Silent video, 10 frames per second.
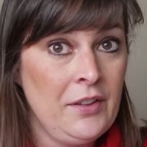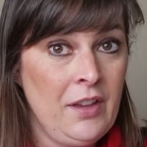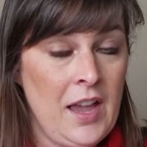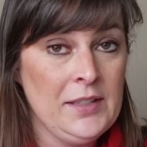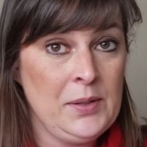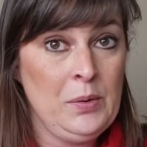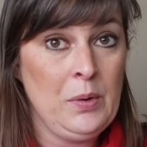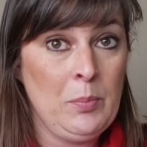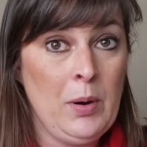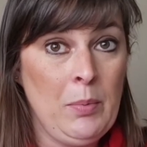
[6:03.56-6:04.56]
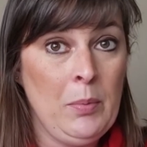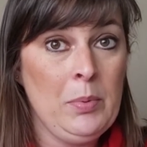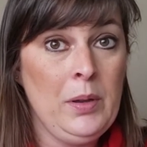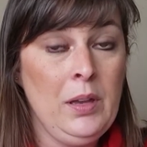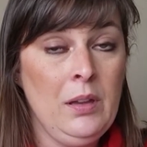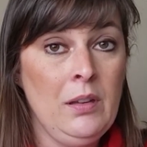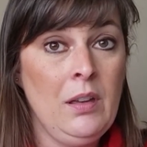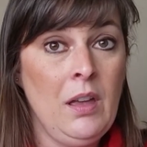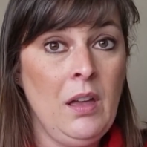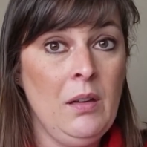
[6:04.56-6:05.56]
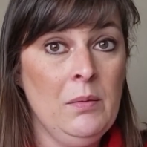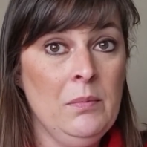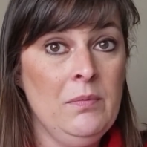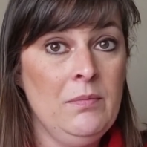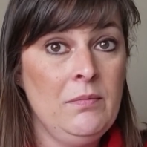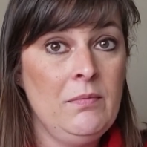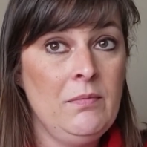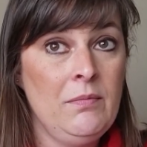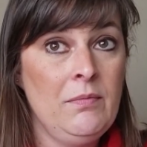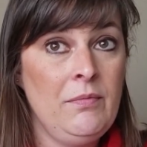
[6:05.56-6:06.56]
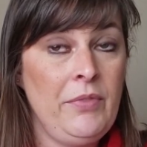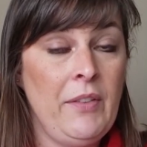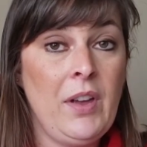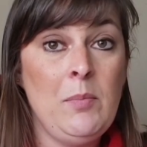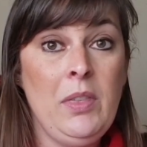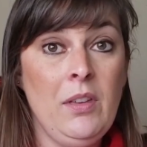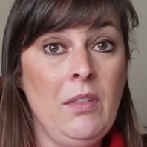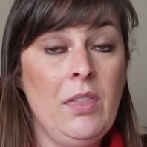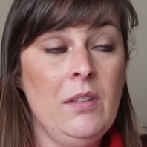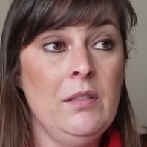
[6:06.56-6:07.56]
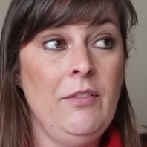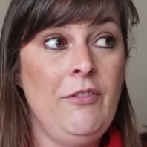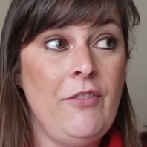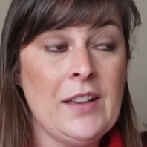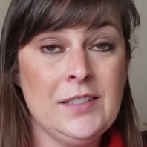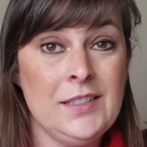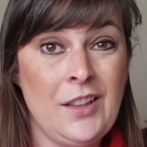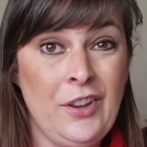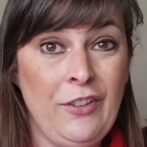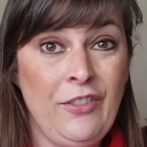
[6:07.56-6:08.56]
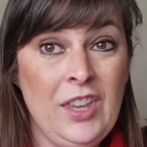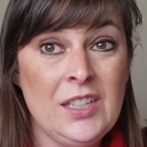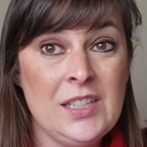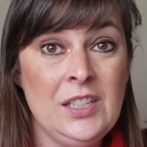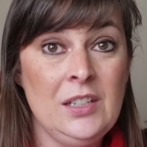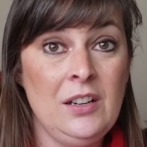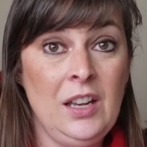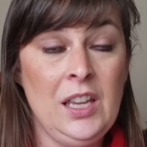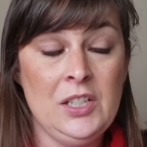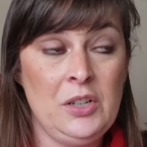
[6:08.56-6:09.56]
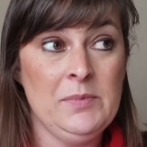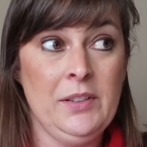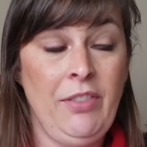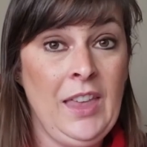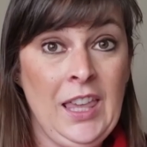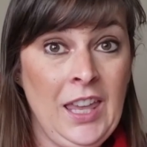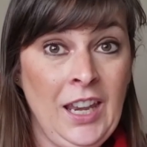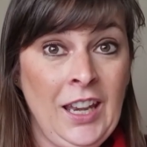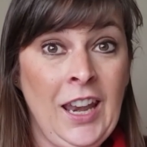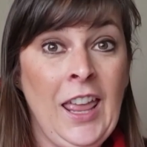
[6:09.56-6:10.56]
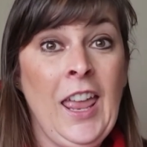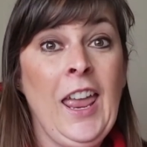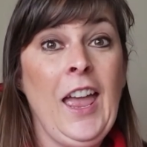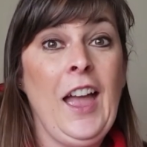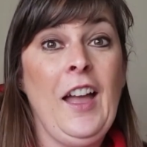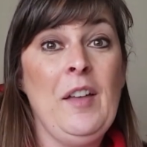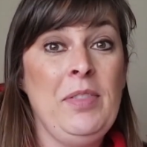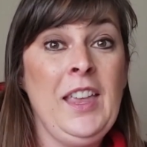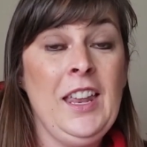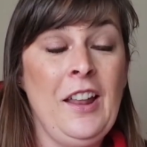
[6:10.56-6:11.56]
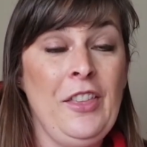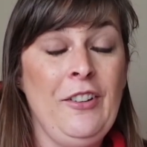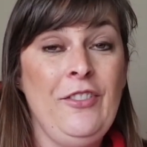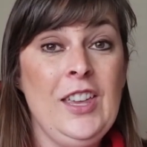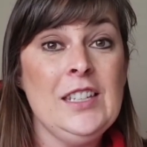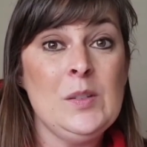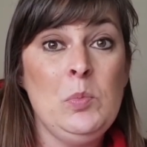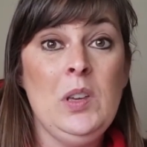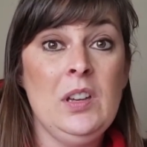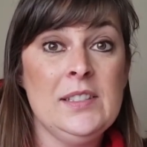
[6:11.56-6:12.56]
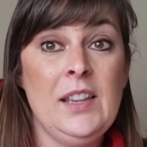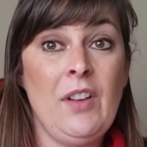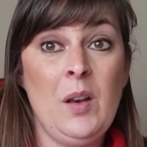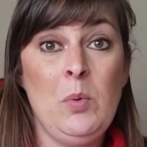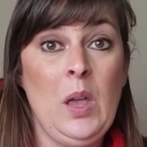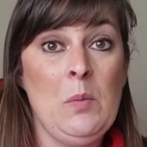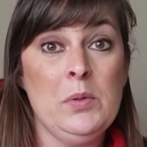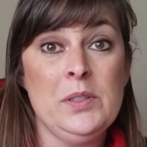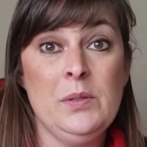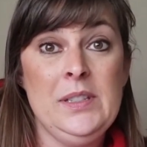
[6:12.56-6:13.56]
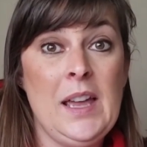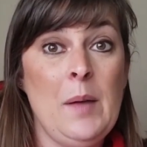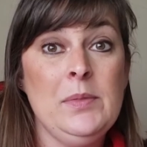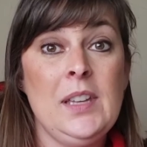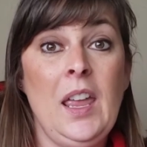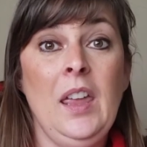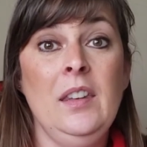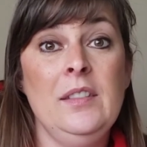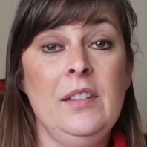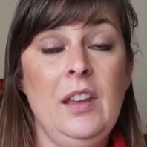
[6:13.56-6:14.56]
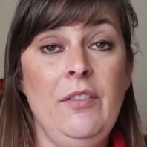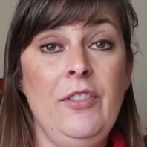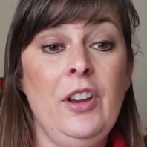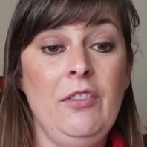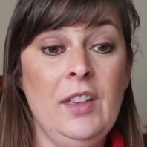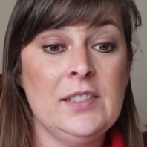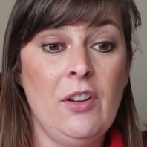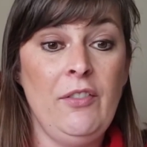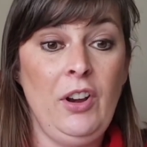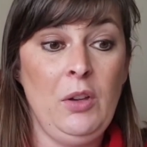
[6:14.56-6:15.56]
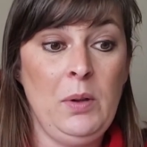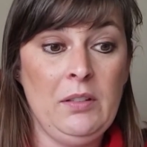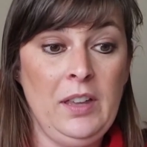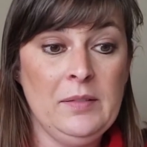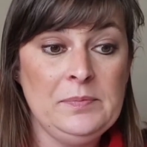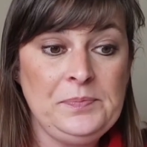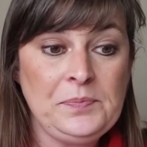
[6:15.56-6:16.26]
are the guys who are probably, they've got to be the fastest on their feet in terms of thinking on their feet, because they've got to be able to adapt and figure things out very quickly.